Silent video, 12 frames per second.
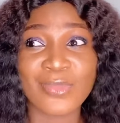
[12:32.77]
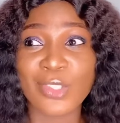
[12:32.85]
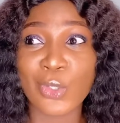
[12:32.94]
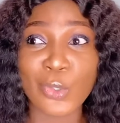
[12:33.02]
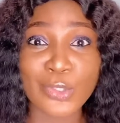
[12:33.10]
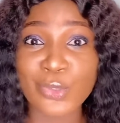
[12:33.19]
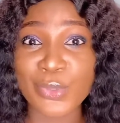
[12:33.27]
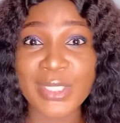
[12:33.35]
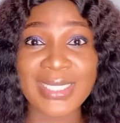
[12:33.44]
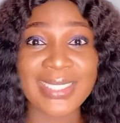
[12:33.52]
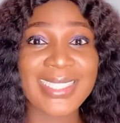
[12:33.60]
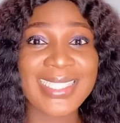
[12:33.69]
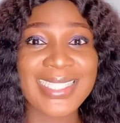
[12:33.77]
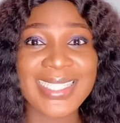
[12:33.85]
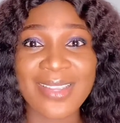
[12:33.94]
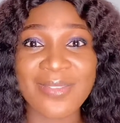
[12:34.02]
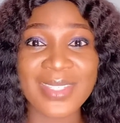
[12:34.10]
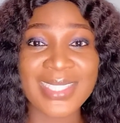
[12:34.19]
laundry
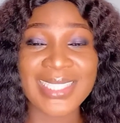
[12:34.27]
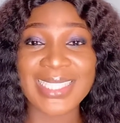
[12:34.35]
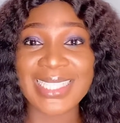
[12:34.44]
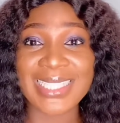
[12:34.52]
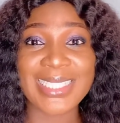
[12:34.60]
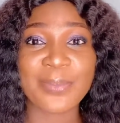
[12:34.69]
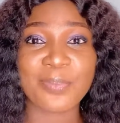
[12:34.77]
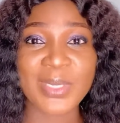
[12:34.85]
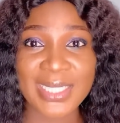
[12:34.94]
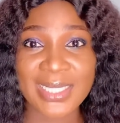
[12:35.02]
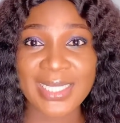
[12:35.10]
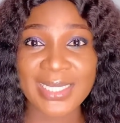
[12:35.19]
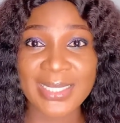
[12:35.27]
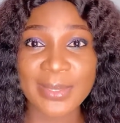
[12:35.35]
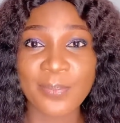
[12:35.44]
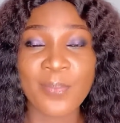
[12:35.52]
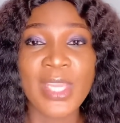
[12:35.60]
services business.